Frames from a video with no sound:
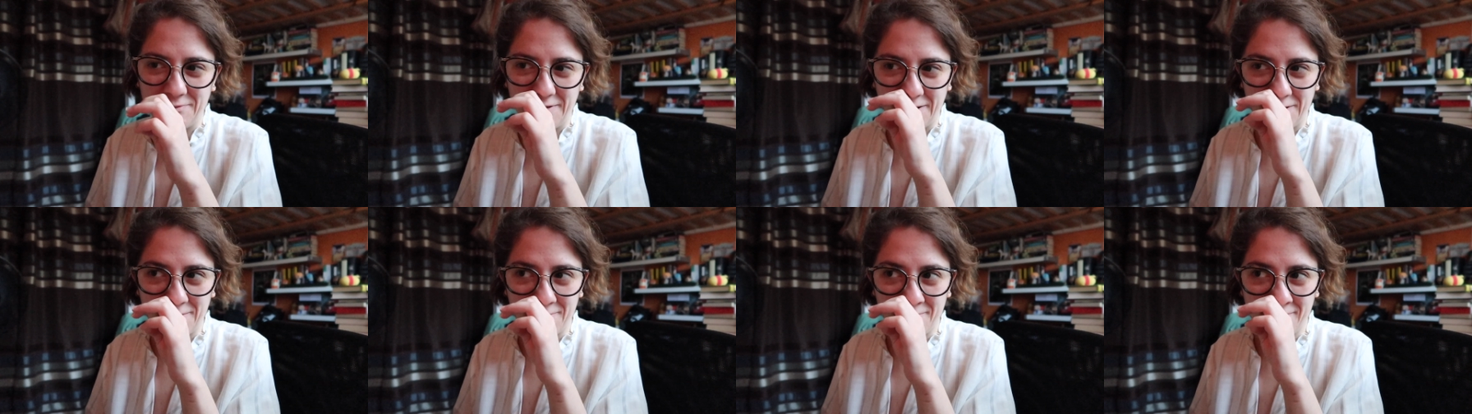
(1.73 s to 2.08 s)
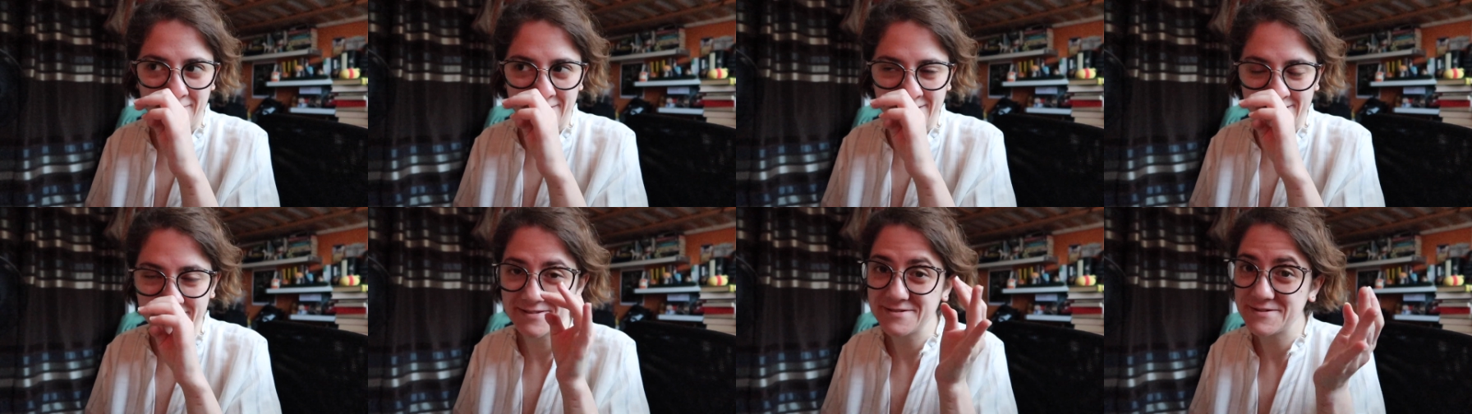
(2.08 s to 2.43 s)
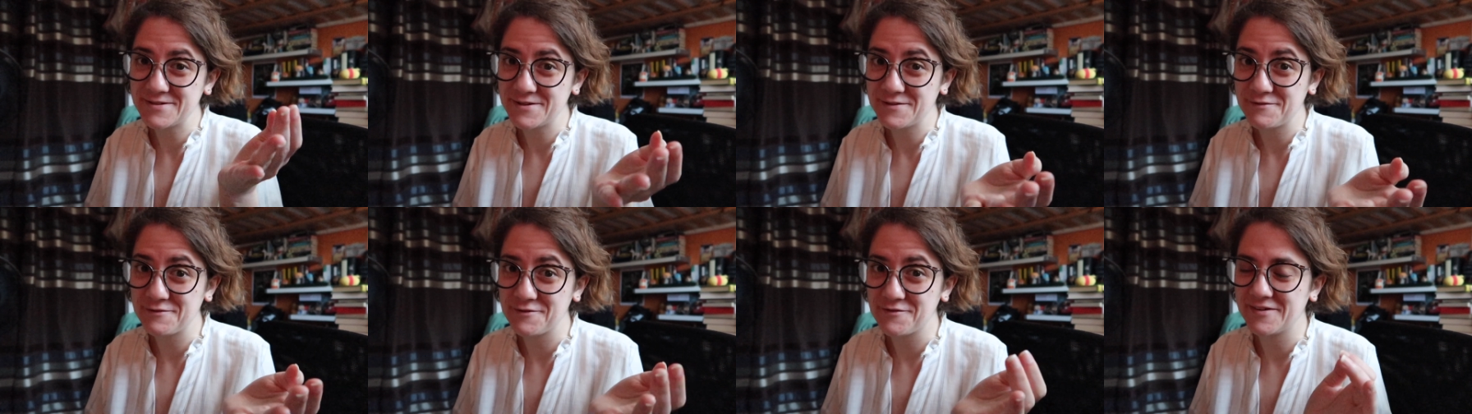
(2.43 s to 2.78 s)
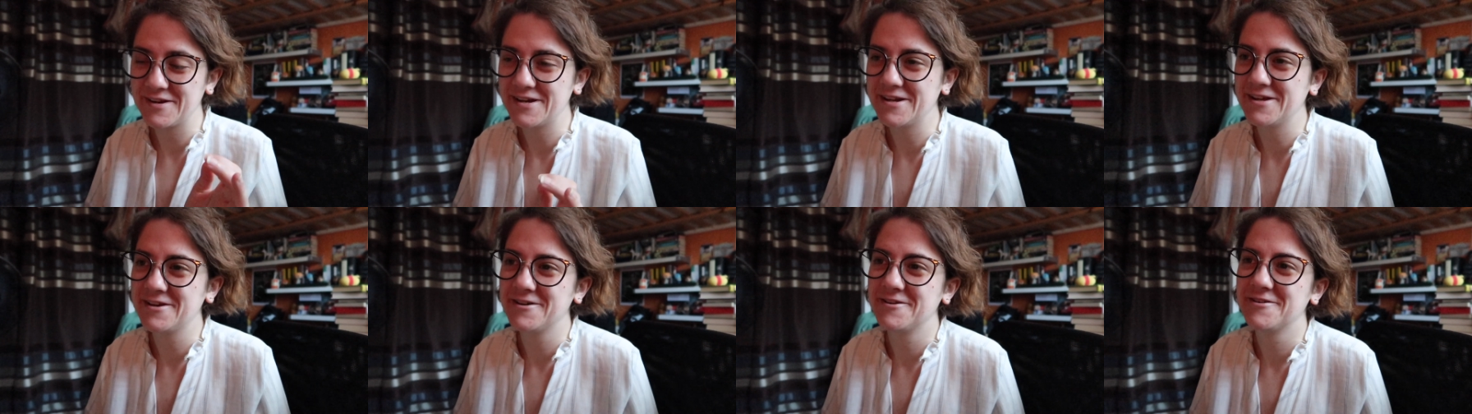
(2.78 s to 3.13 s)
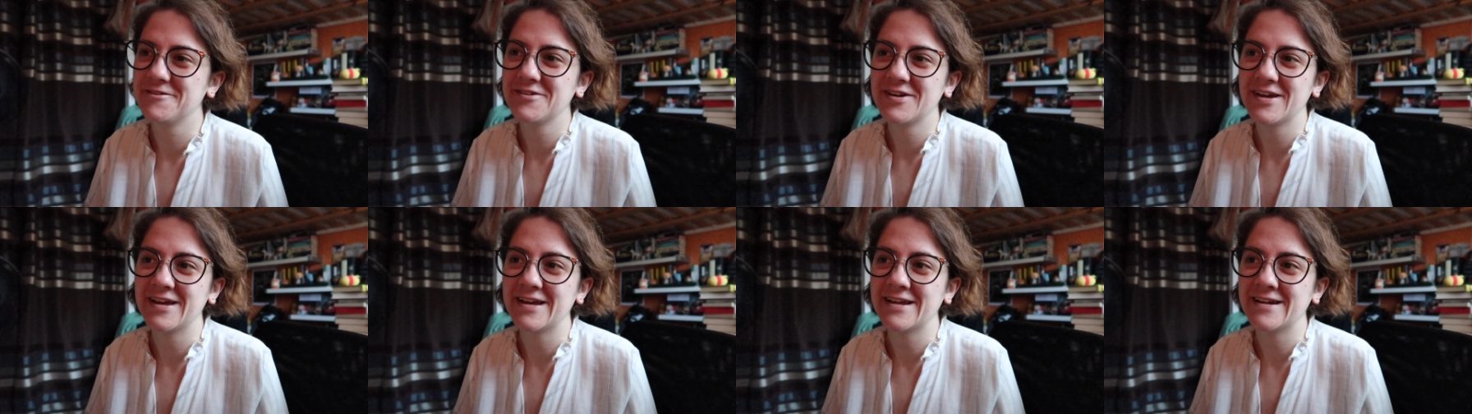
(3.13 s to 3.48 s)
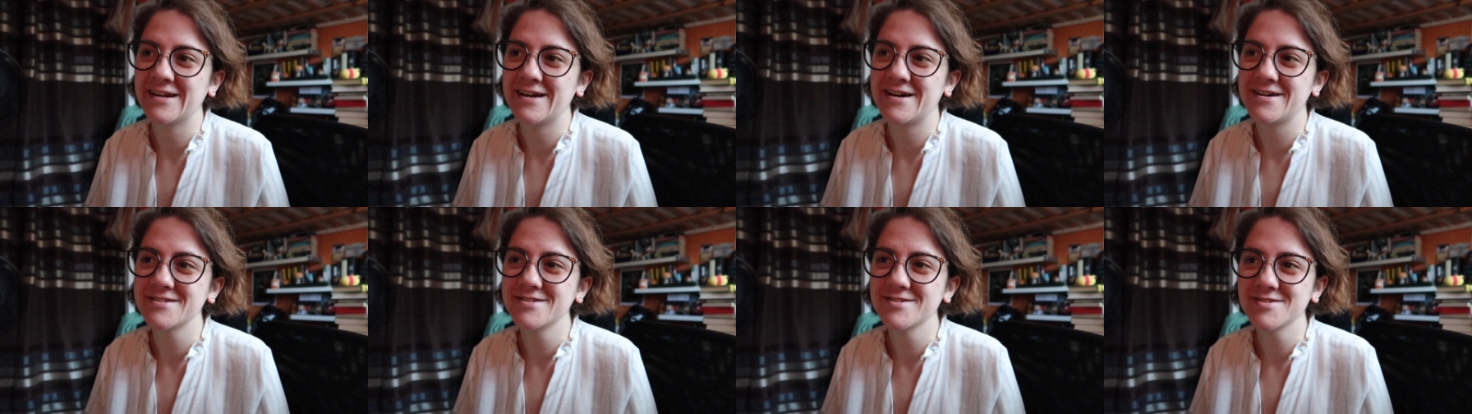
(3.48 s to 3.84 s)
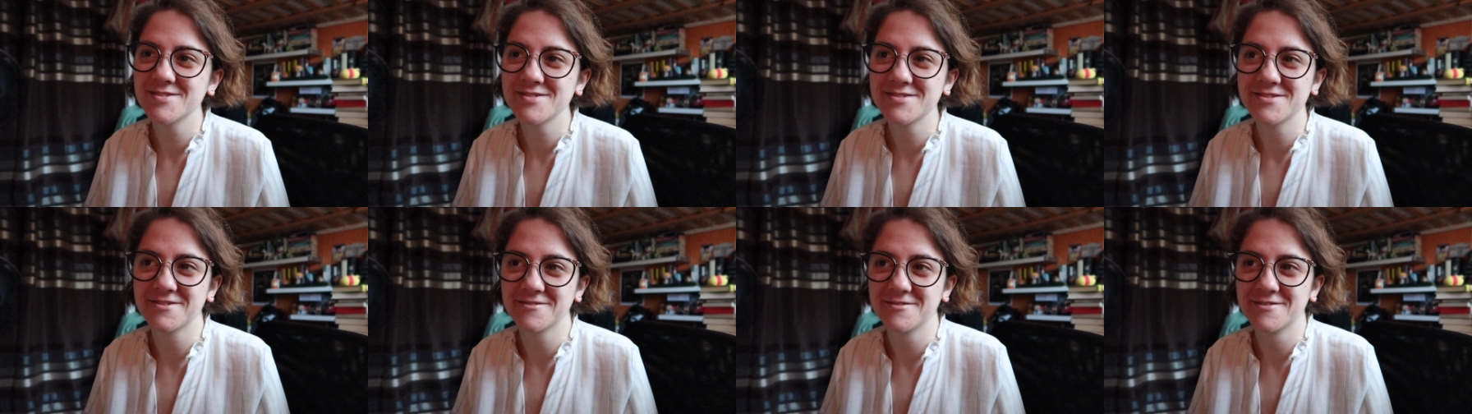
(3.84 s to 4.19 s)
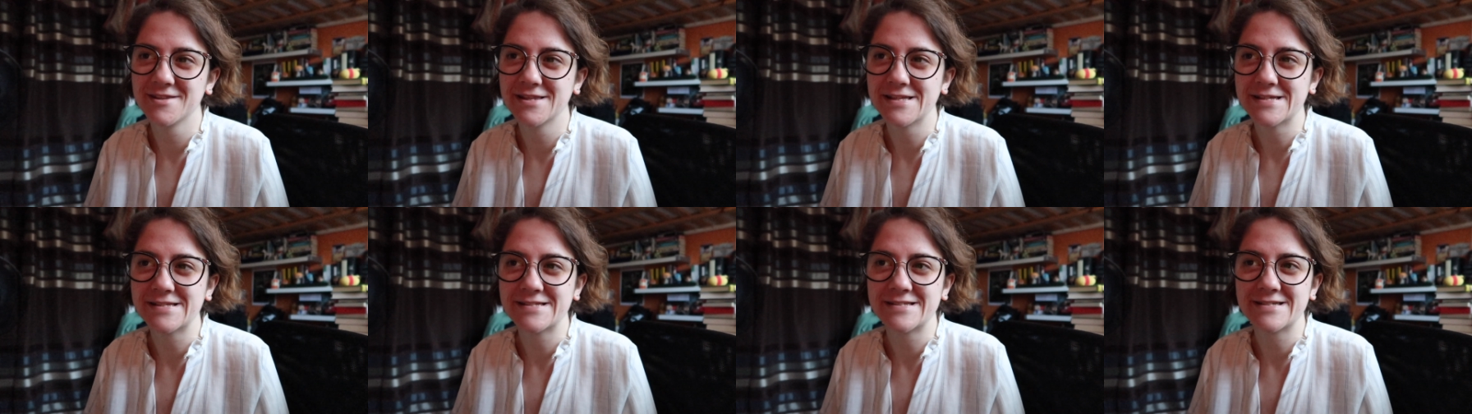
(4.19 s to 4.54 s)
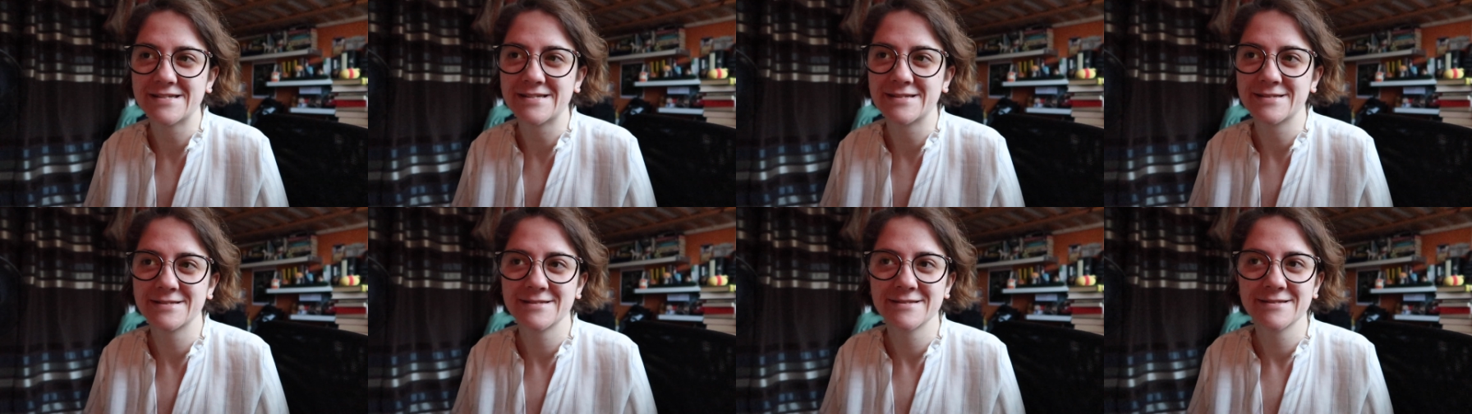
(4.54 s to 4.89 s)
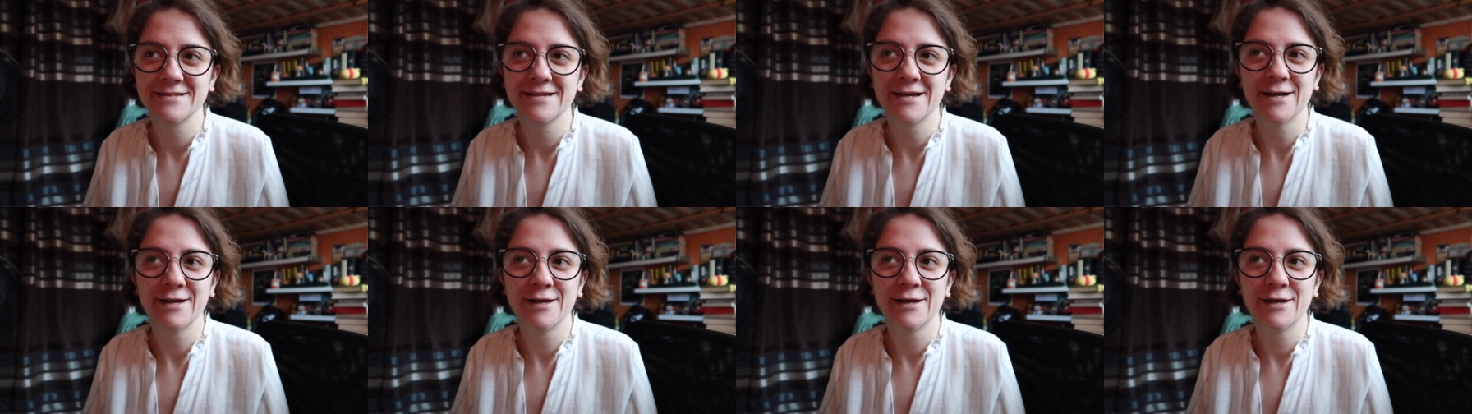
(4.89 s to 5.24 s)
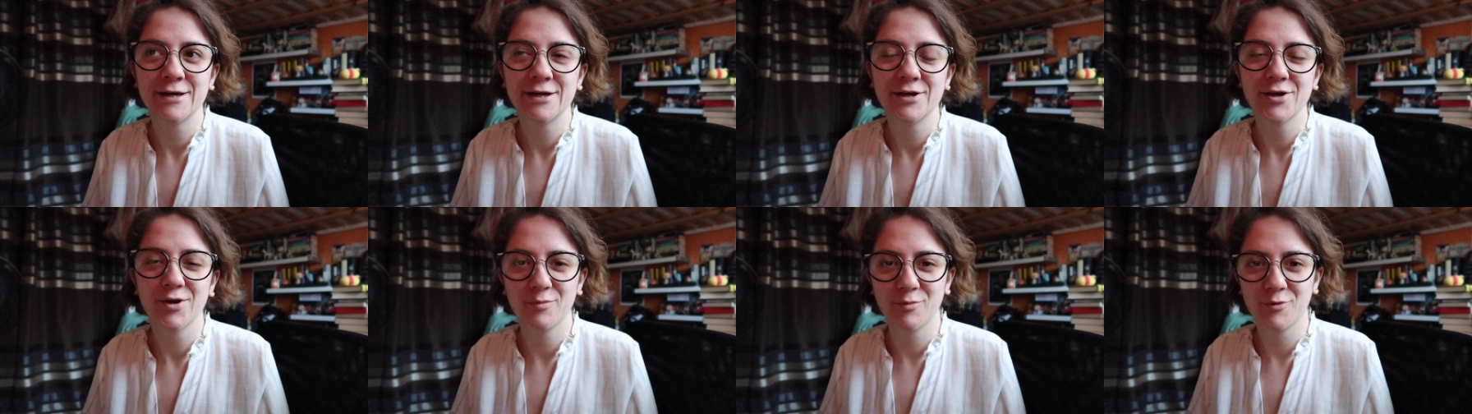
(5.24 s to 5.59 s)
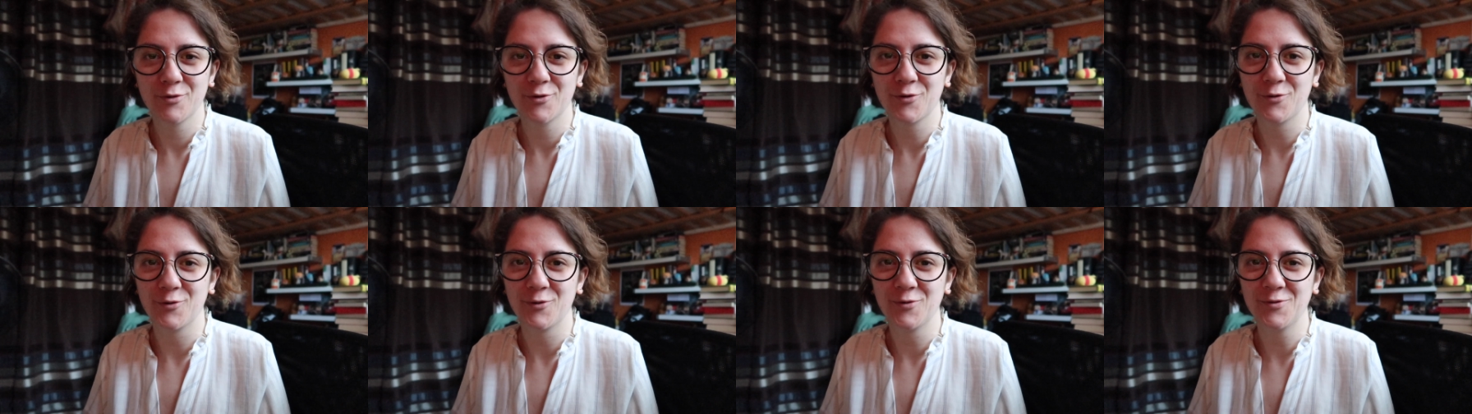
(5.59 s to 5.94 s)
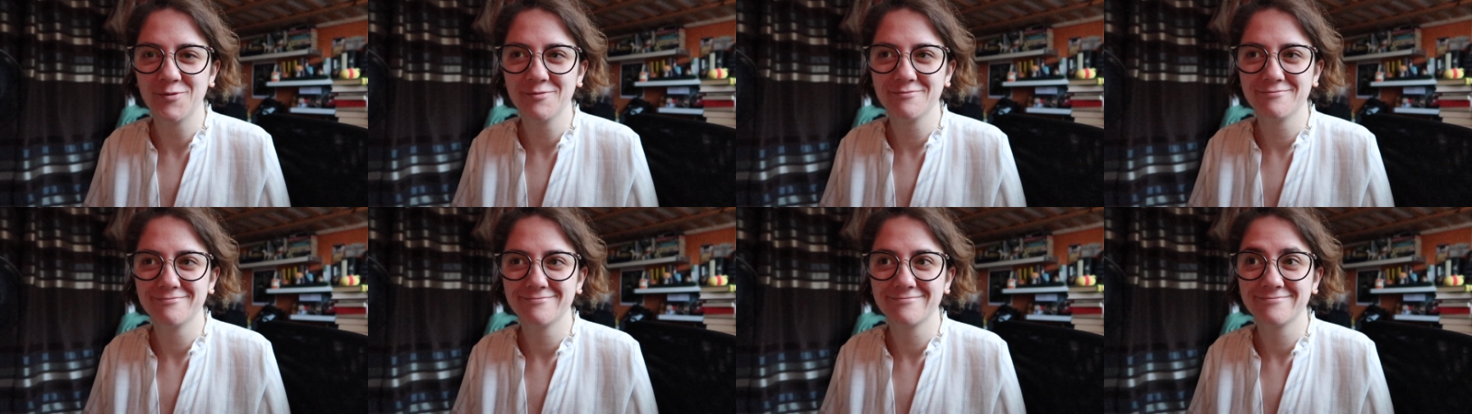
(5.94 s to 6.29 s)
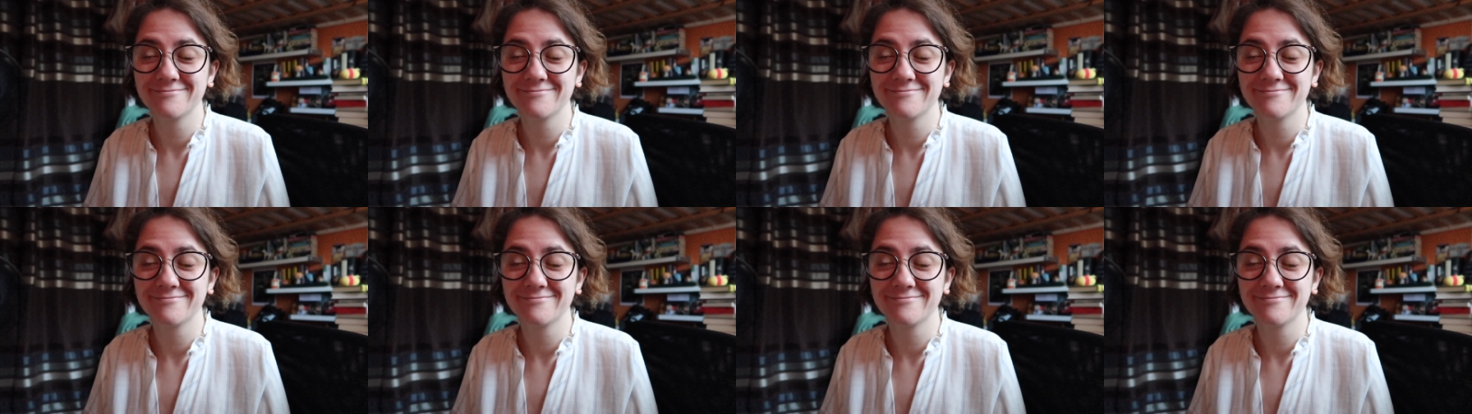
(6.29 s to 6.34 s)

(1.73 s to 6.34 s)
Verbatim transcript: Welcome back to another video and as you saw this is a book haul.